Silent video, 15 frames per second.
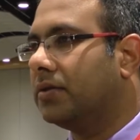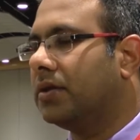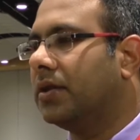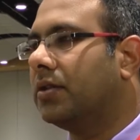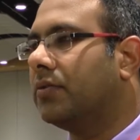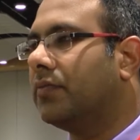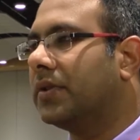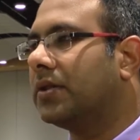
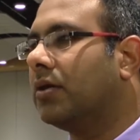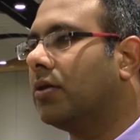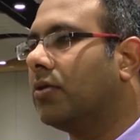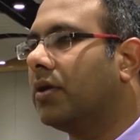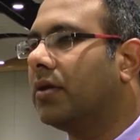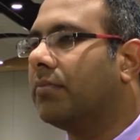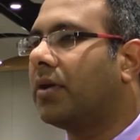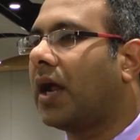And with
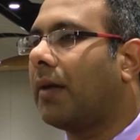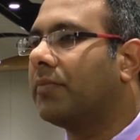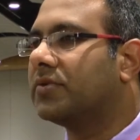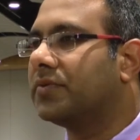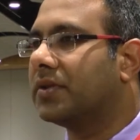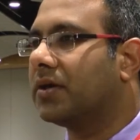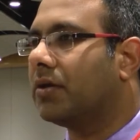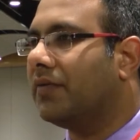growing
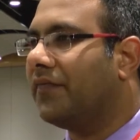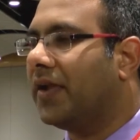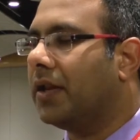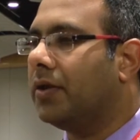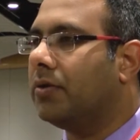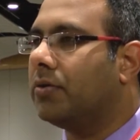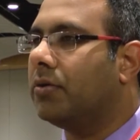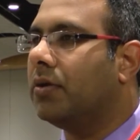problems with heart
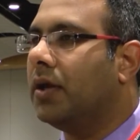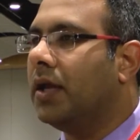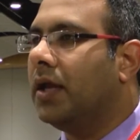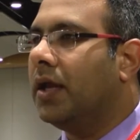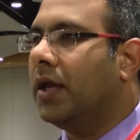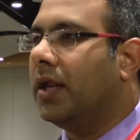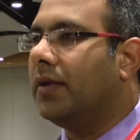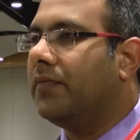failure,
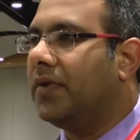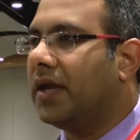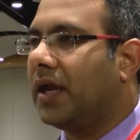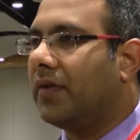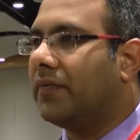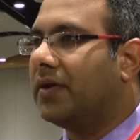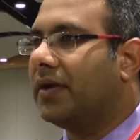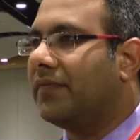and we
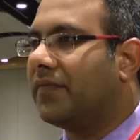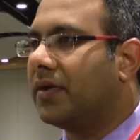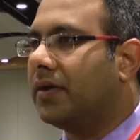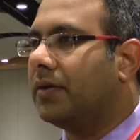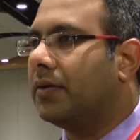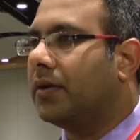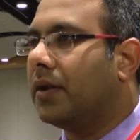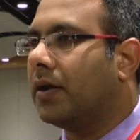have a
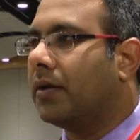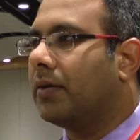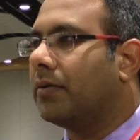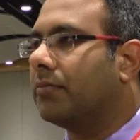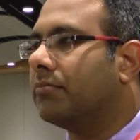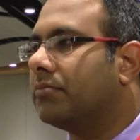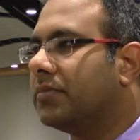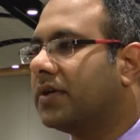different
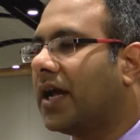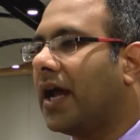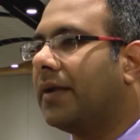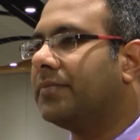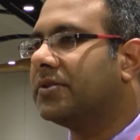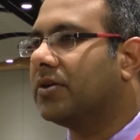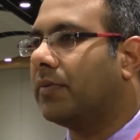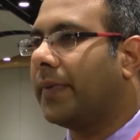
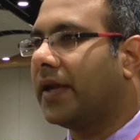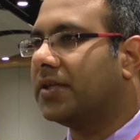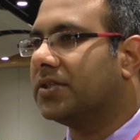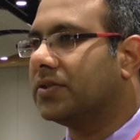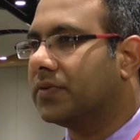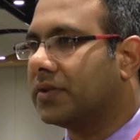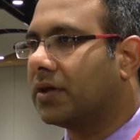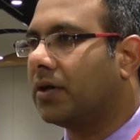types of
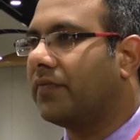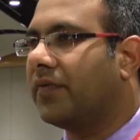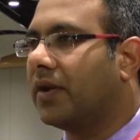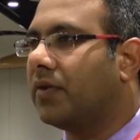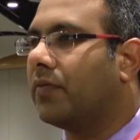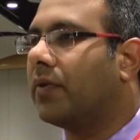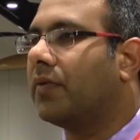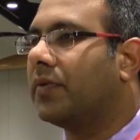patients with heart
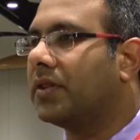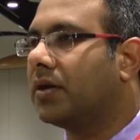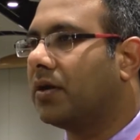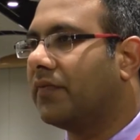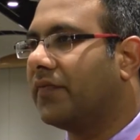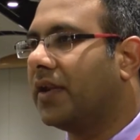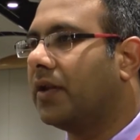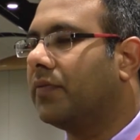failure, one with
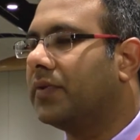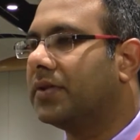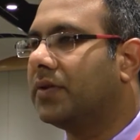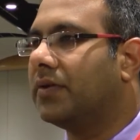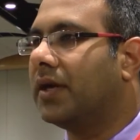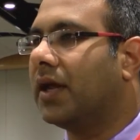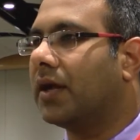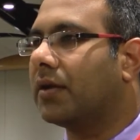heart failure with
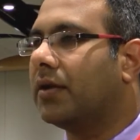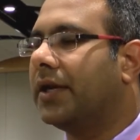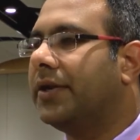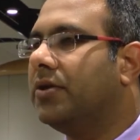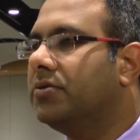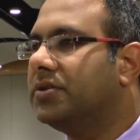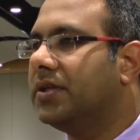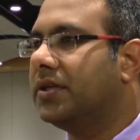
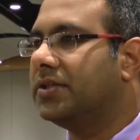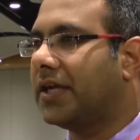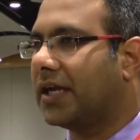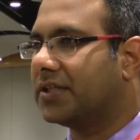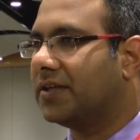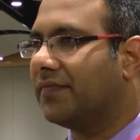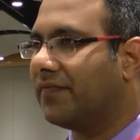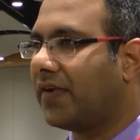reduced
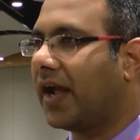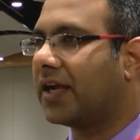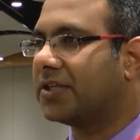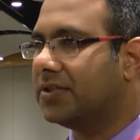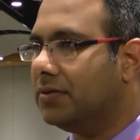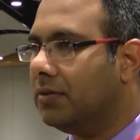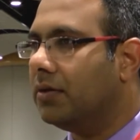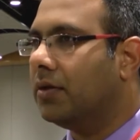ejection
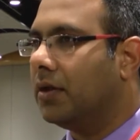fraction,